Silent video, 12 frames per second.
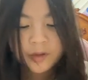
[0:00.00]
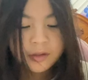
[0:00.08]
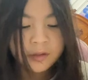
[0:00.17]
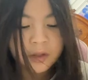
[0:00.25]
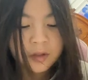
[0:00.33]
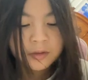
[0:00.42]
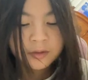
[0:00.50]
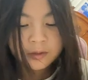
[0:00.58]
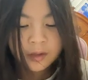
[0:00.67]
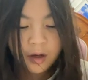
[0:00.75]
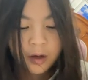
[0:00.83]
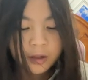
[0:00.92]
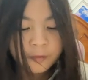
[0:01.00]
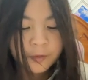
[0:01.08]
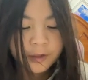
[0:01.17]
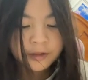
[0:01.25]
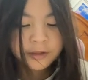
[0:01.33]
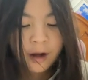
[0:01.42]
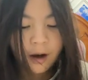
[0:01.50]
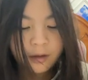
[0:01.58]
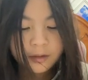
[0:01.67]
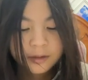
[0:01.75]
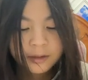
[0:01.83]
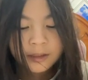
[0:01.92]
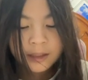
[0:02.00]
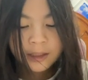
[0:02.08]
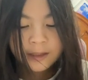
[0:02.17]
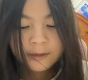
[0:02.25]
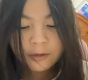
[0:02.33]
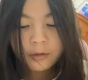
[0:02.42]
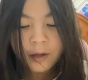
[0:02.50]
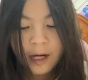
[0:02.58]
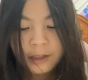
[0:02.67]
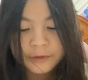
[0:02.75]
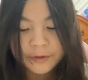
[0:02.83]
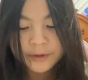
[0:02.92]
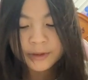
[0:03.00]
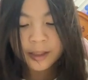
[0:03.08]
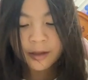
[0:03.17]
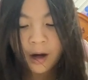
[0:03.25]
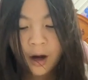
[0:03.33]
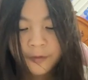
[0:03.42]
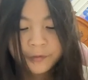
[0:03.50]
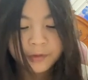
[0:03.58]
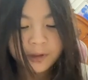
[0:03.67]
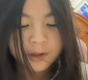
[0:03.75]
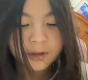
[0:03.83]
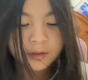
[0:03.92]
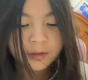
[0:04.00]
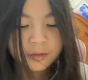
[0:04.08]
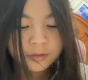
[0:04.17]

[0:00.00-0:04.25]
The door was locked. He knew how to take off the